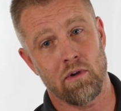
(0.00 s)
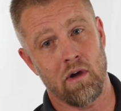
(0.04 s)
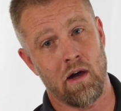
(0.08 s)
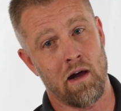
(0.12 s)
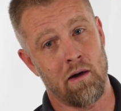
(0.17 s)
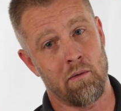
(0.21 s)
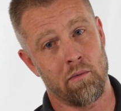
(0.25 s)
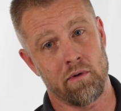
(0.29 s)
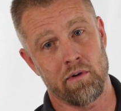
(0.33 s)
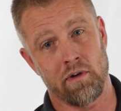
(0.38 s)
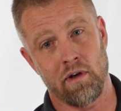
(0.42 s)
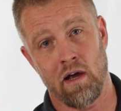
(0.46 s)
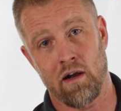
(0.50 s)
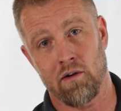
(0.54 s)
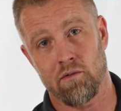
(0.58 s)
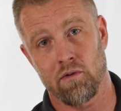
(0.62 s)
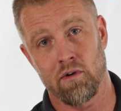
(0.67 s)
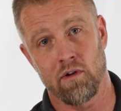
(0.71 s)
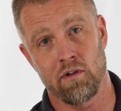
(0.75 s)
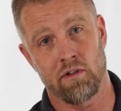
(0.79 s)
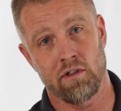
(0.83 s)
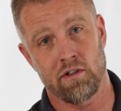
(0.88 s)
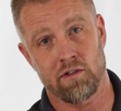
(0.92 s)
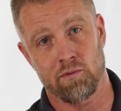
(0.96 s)
I would not
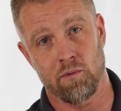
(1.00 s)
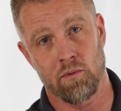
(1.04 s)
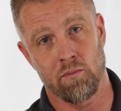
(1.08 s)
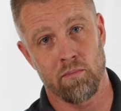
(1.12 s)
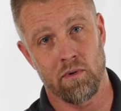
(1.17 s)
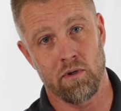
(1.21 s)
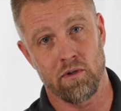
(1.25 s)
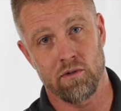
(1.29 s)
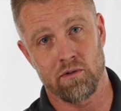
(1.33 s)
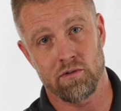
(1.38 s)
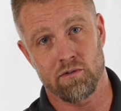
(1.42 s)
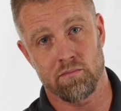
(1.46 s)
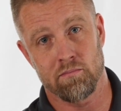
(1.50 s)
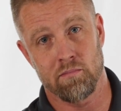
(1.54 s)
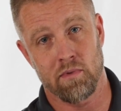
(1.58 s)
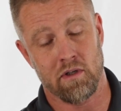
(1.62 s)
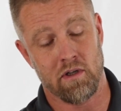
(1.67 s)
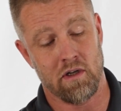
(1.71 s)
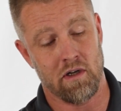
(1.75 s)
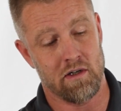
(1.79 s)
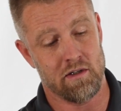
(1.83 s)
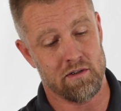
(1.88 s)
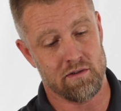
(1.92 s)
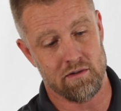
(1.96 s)
run this with boost
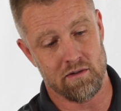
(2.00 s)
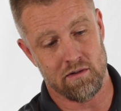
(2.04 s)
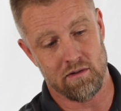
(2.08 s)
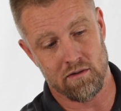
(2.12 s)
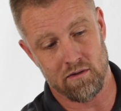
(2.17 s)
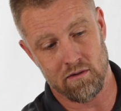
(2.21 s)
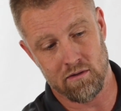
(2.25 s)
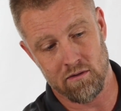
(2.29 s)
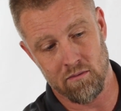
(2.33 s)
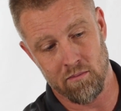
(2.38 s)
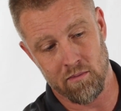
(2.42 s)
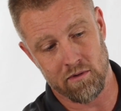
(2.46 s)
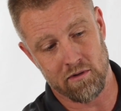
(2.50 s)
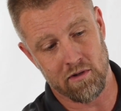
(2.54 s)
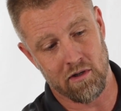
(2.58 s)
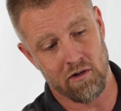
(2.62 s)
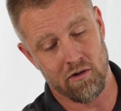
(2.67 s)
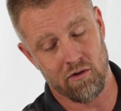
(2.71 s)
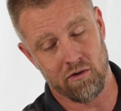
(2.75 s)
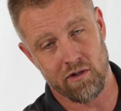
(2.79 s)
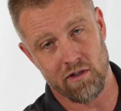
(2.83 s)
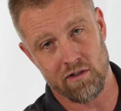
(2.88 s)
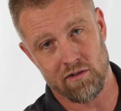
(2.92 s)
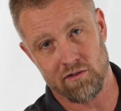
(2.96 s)
because the
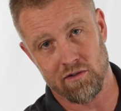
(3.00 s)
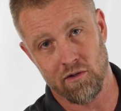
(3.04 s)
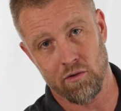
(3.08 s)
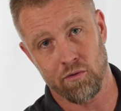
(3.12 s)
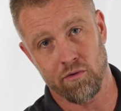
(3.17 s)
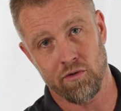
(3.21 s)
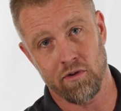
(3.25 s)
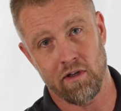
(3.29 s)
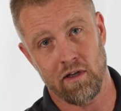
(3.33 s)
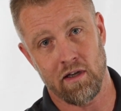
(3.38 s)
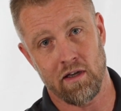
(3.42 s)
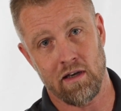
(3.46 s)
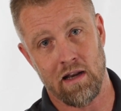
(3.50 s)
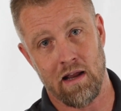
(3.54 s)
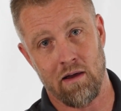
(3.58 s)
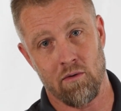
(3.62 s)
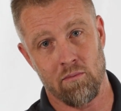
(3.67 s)
material gets so thin,